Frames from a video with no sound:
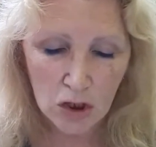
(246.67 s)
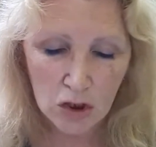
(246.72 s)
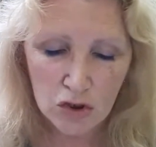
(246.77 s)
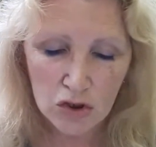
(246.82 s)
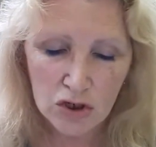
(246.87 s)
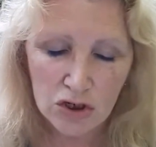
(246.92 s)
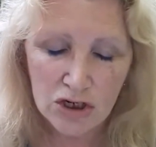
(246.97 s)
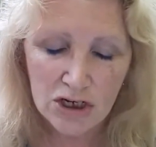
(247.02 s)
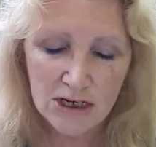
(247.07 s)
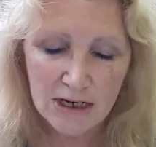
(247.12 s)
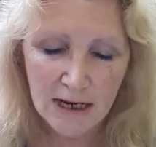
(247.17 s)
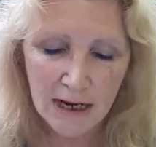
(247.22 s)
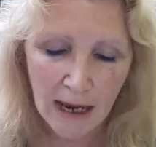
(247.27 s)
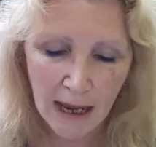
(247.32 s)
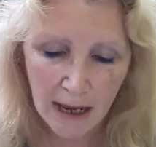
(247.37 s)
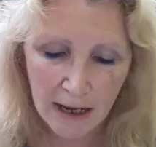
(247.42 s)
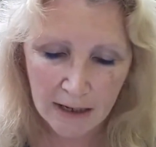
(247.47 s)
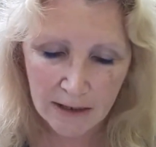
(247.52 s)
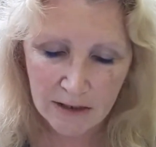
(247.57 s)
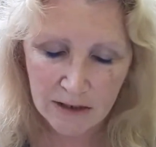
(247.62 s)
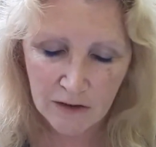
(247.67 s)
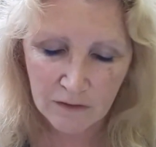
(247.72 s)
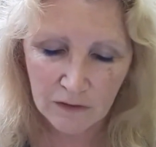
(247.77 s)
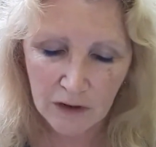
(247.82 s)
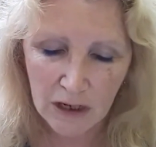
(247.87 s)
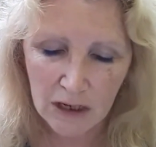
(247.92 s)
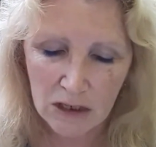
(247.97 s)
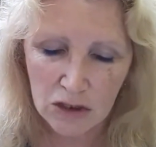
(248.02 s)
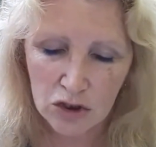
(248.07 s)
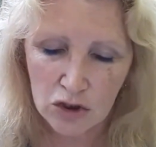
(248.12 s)
to
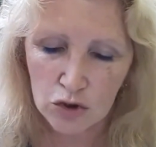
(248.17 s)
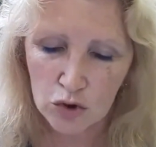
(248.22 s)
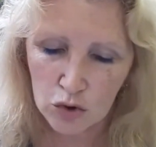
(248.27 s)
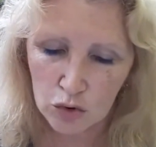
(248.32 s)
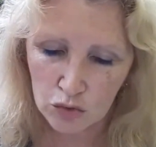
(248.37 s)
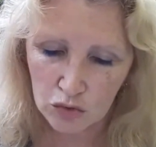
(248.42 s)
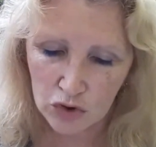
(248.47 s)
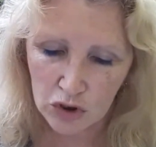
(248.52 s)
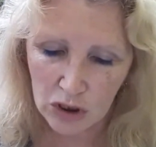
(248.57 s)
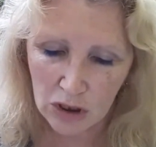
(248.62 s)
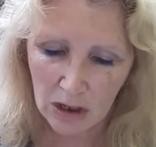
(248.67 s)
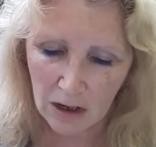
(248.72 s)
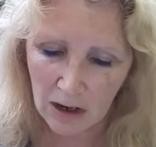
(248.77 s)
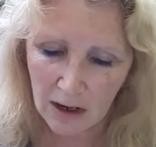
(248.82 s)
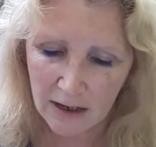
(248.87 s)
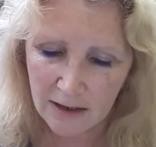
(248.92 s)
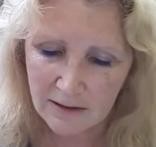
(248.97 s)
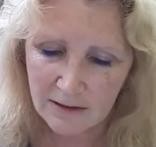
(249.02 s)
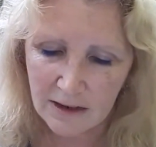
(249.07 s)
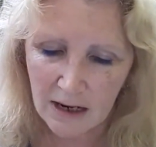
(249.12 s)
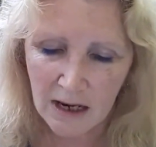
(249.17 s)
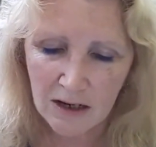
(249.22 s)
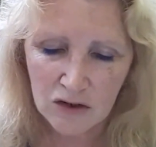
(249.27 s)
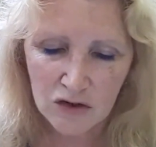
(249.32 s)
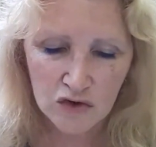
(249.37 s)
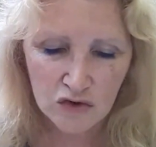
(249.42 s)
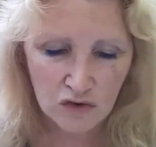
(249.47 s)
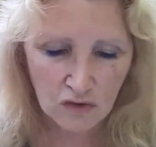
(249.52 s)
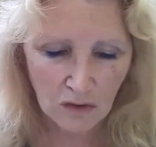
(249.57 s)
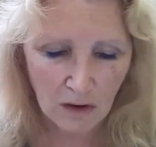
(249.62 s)
deactivate, neutralize, and
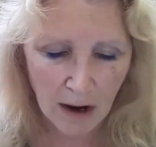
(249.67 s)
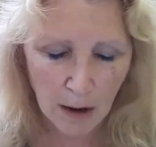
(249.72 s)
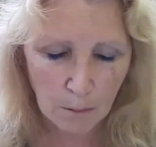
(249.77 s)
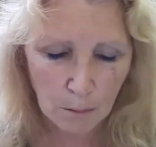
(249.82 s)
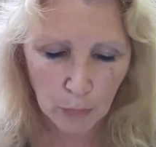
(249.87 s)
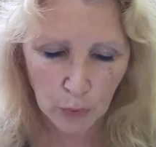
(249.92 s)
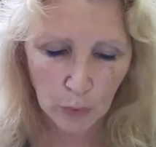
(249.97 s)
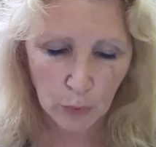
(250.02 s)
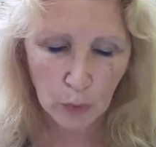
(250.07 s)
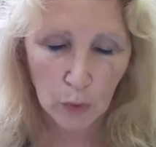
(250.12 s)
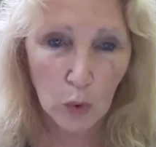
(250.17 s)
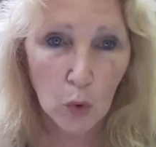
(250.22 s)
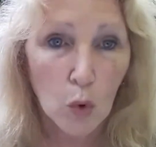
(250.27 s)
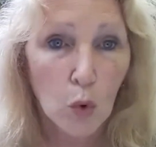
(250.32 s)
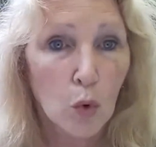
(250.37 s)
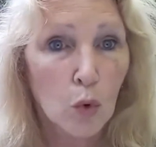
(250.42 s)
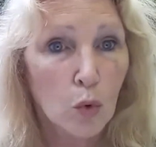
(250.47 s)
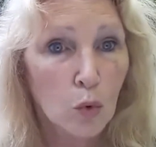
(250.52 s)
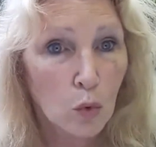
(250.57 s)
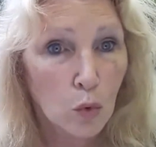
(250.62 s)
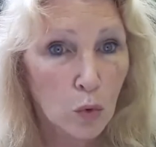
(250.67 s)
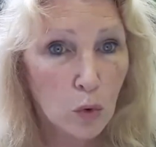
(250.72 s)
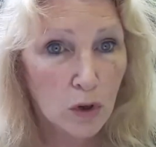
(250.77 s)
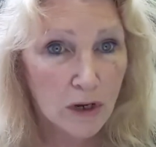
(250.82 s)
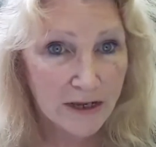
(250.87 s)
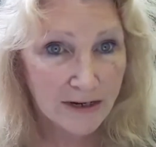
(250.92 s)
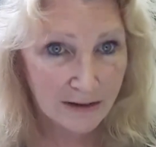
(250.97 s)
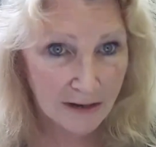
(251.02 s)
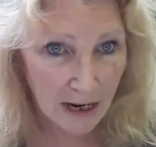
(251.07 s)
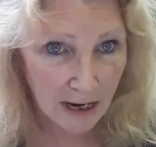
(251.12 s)
scramble all
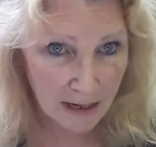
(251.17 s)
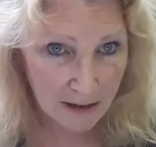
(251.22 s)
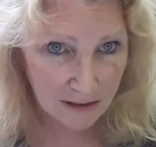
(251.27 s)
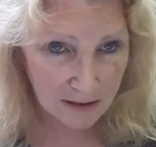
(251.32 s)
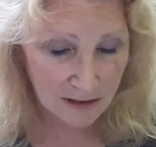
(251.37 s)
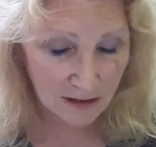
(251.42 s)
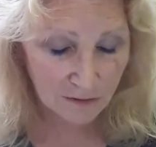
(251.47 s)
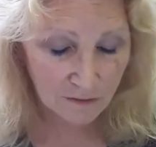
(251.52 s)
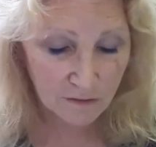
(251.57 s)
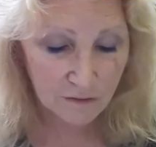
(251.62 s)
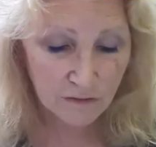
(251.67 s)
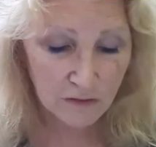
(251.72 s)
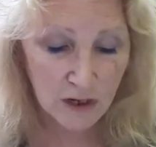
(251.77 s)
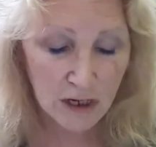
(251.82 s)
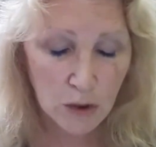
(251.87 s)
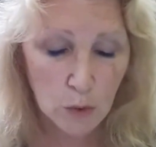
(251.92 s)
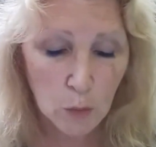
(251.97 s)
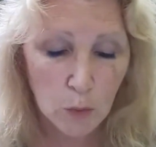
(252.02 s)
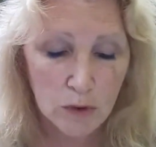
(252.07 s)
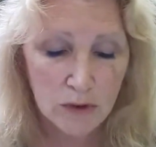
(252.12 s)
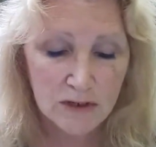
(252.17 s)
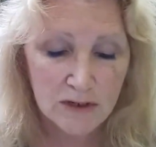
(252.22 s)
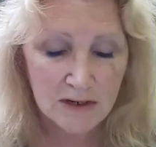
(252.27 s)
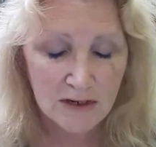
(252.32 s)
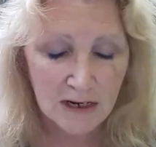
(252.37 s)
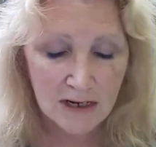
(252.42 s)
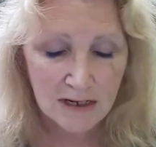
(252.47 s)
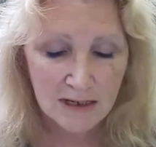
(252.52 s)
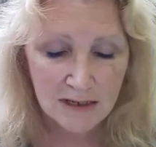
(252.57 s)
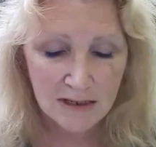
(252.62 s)
negative
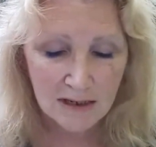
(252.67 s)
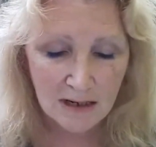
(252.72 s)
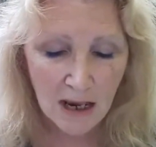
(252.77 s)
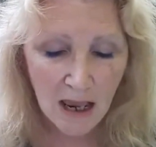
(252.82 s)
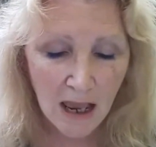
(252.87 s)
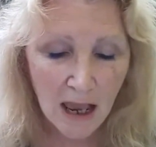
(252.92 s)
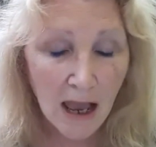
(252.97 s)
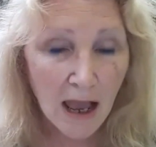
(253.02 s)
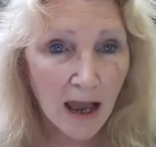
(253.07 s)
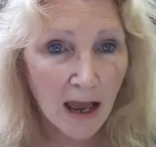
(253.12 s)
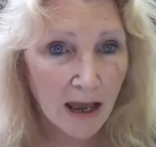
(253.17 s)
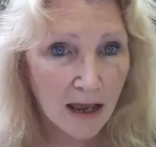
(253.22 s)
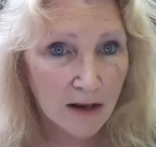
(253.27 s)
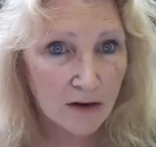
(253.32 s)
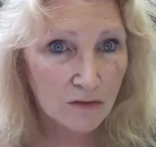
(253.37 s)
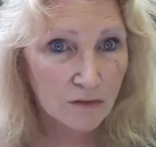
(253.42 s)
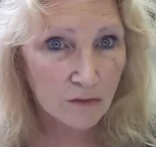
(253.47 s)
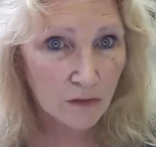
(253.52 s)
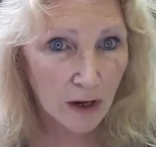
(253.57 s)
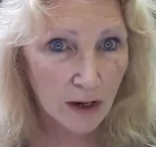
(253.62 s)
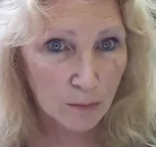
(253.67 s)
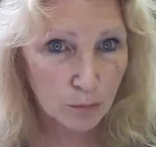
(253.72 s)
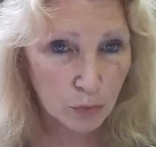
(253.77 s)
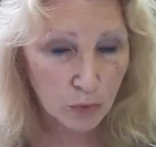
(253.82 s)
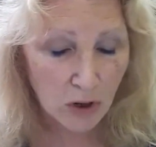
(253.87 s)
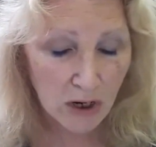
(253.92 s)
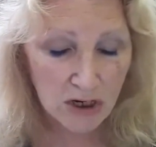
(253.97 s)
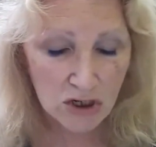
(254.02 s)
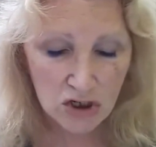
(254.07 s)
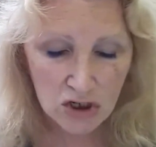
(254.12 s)
frequencies and
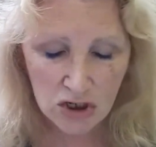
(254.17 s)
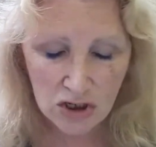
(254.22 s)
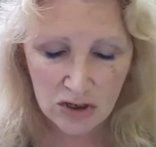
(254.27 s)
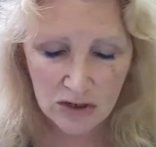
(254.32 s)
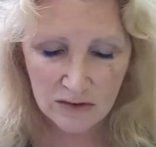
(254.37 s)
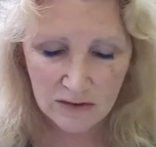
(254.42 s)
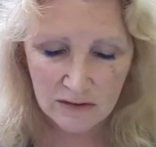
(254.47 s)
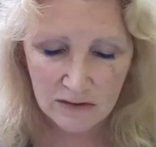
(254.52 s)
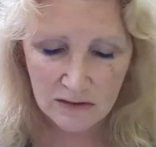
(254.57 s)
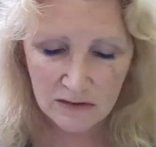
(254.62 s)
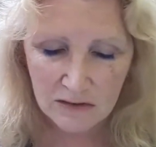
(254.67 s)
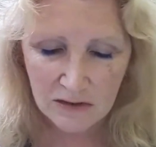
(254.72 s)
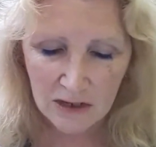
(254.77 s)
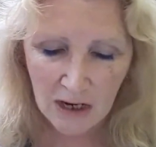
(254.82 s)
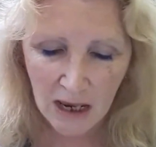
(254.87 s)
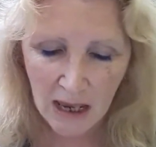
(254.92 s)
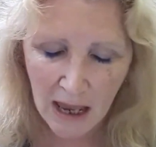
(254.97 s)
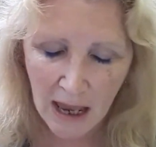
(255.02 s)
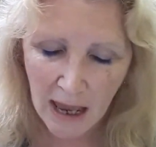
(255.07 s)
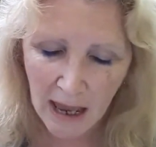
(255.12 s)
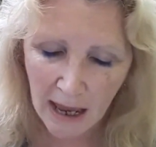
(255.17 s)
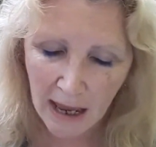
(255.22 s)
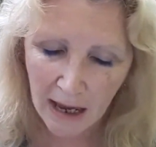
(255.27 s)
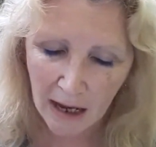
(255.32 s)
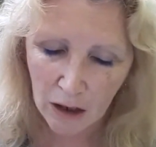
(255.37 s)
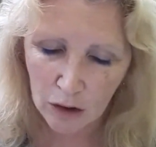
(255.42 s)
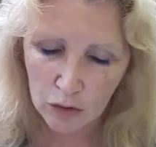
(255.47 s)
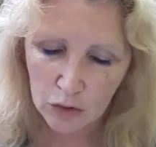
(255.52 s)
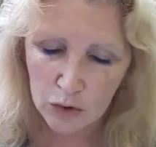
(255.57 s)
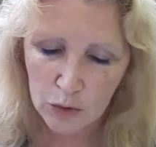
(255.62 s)
vibrations
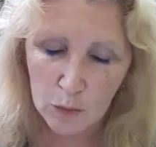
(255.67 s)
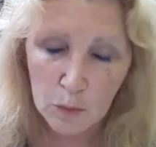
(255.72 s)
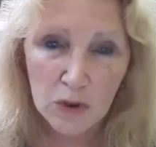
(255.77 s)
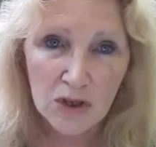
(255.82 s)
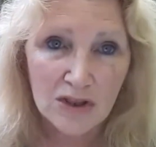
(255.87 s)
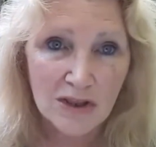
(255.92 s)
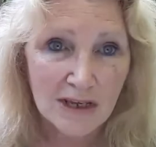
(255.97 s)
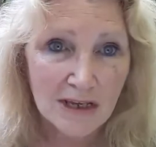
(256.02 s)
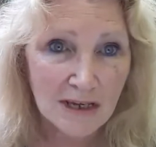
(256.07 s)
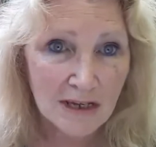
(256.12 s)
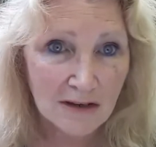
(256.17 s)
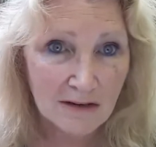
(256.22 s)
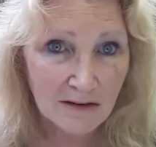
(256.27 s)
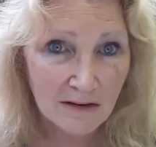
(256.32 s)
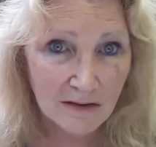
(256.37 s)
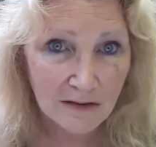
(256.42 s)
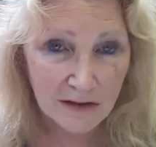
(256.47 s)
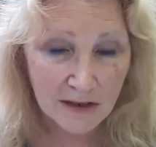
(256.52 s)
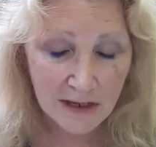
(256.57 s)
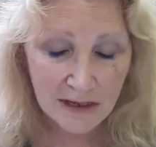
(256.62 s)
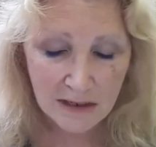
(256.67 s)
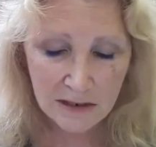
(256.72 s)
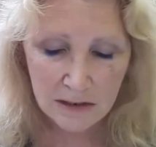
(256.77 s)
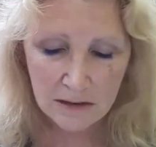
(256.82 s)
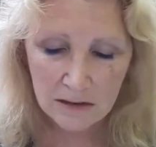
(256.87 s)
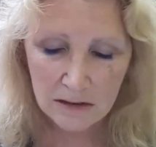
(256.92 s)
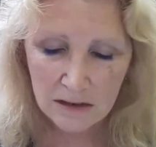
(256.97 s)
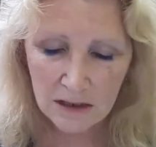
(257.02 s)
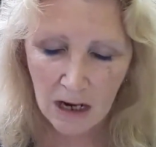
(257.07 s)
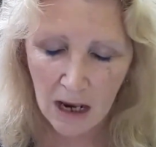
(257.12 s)
held within
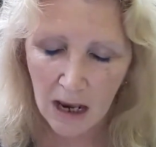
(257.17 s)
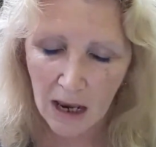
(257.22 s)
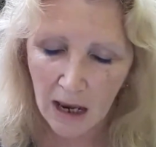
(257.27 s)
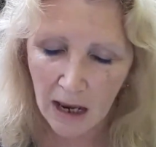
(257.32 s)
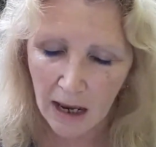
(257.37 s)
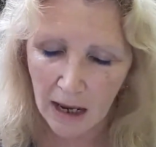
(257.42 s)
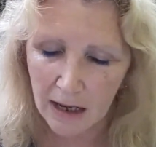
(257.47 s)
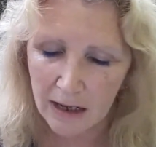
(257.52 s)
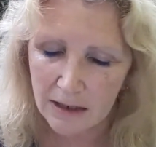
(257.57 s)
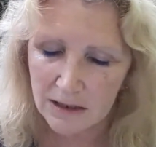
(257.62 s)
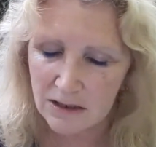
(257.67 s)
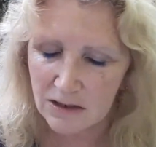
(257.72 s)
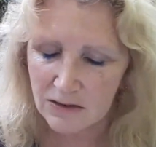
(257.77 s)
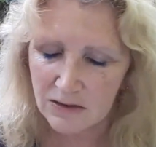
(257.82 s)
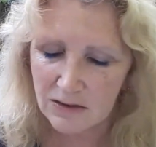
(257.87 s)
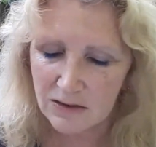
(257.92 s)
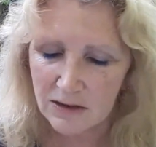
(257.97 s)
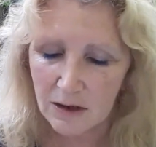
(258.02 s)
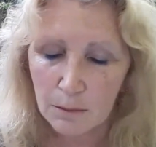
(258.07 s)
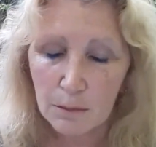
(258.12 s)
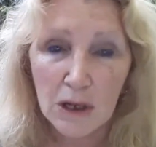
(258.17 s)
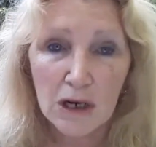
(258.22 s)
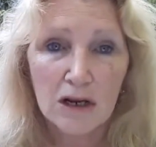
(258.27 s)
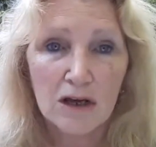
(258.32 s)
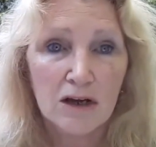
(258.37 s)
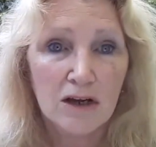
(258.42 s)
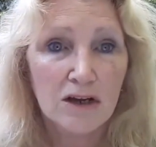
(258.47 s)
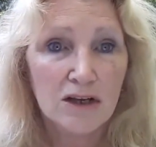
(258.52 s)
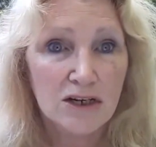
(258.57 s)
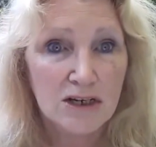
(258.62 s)
this and
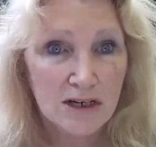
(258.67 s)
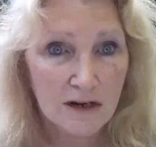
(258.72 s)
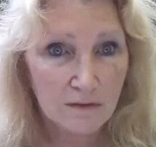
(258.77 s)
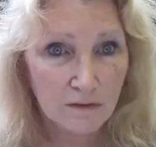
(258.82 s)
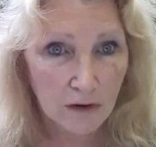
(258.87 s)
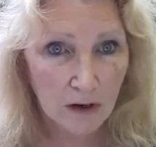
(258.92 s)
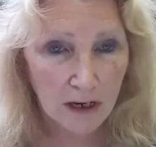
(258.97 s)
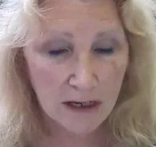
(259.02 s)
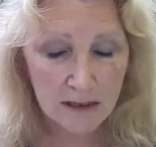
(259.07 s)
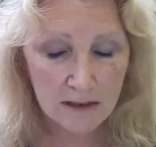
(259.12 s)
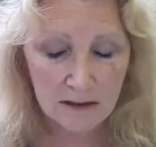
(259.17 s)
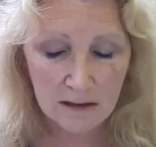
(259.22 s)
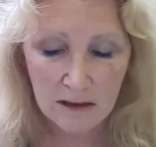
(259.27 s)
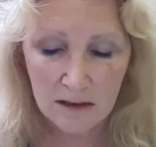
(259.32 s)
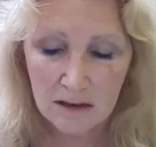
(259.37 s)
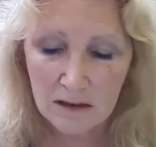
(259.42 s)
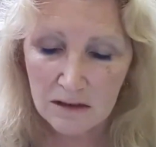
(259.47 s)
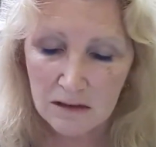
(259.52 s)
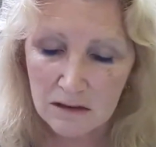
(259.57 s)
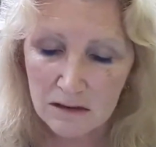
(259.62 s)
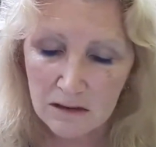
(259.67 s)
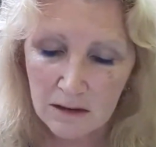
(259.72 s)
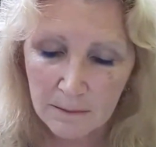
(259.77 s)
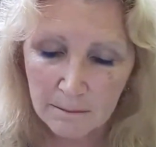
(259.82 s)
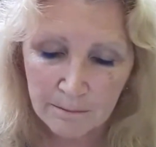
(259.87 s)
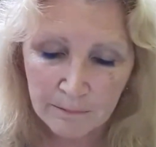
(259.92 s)
similar devices